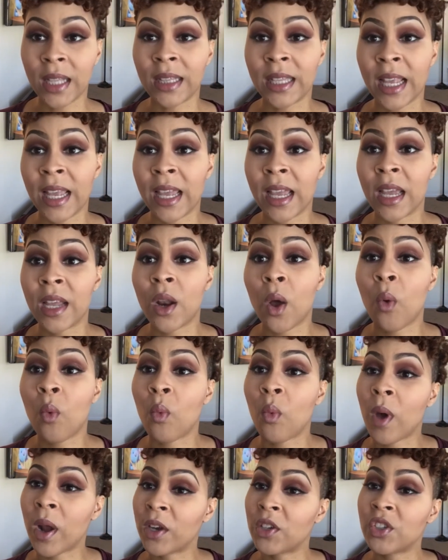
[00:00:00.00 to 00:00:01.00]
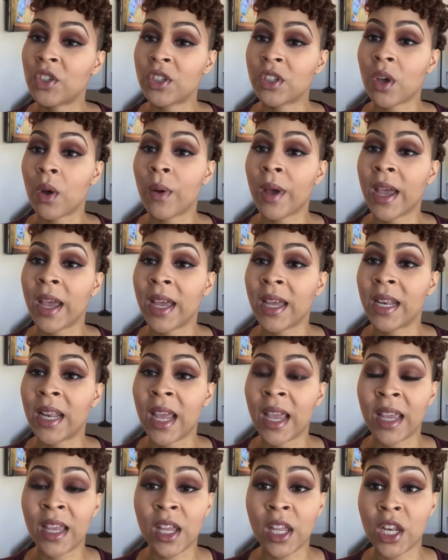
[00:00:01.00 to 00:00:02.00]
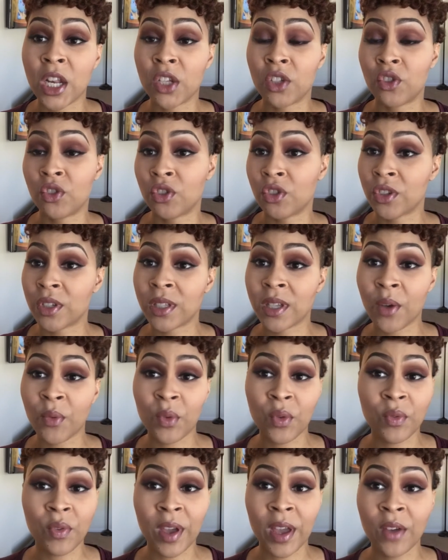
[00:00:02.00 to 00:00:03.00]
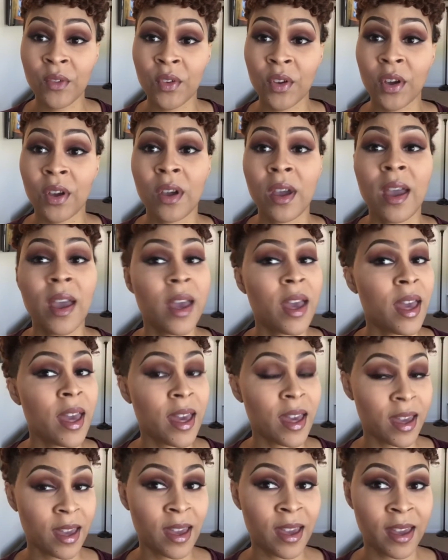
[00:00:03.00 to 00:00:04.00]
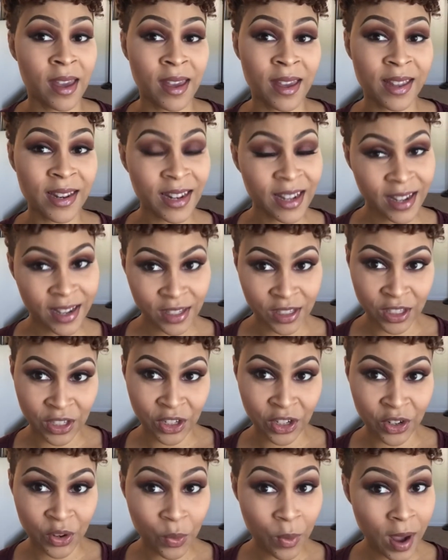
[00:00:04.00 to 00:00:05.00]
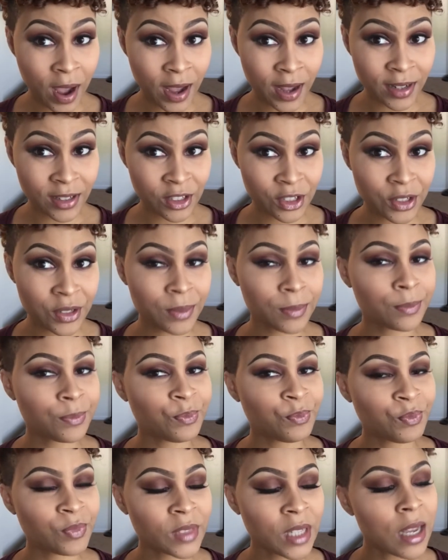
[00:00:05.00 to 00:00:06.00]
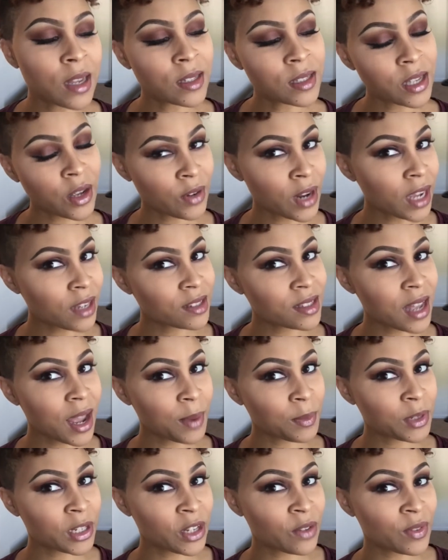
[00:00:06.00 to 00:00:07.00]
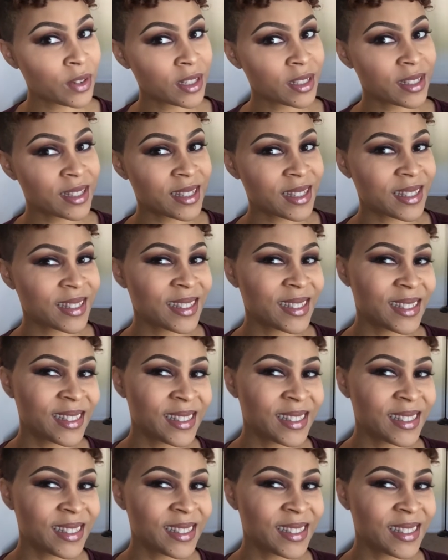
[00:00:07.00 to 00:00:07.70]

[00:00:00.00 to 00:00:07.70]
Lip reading: then why don't you just go ahead and do yourself a favor and continue to watch. Until next time, divas.